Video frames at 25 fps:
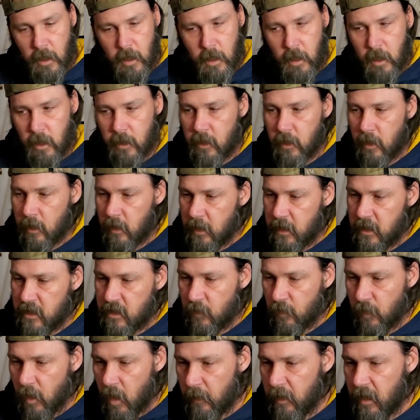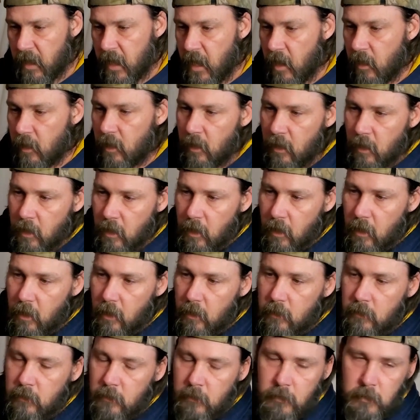You're going to need some rubbing
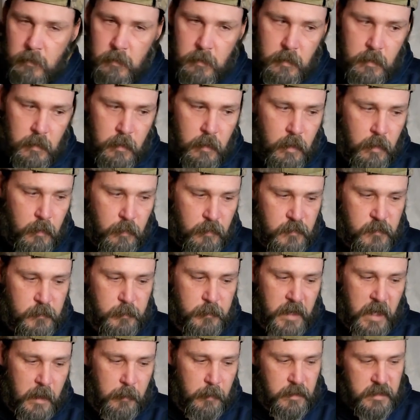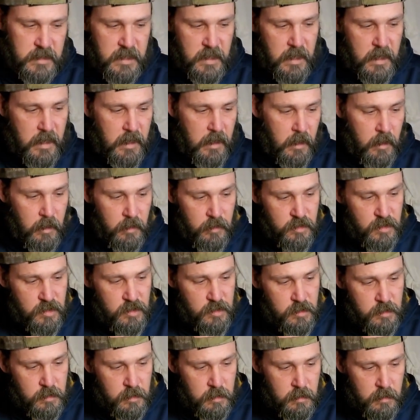alcohol, some paper
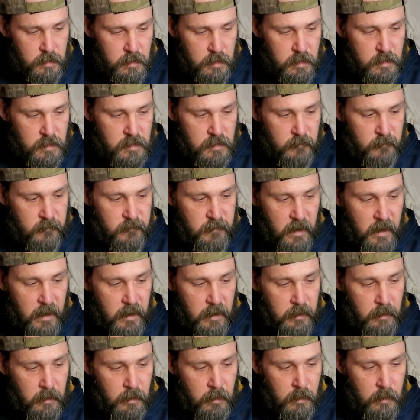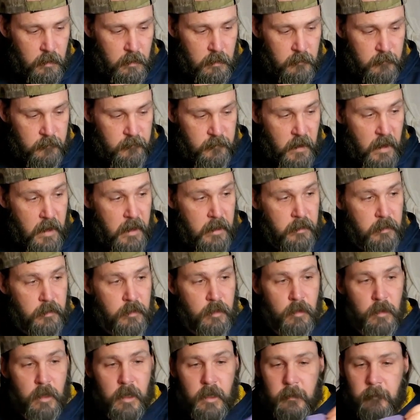towels, some fine
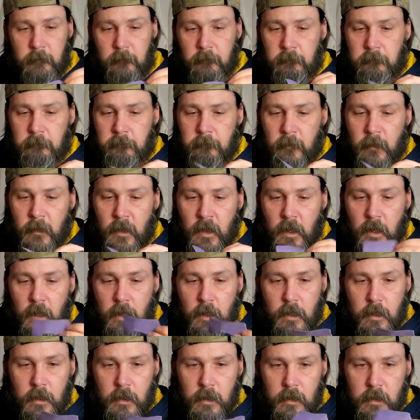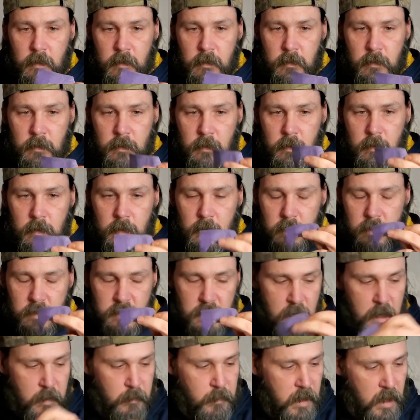grit
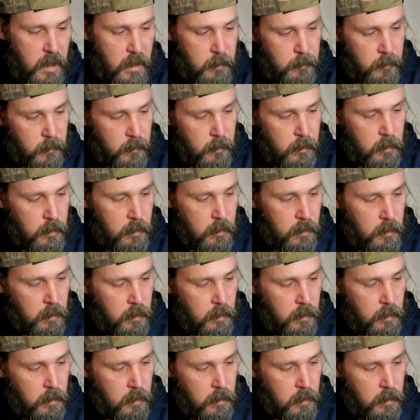sandpaper,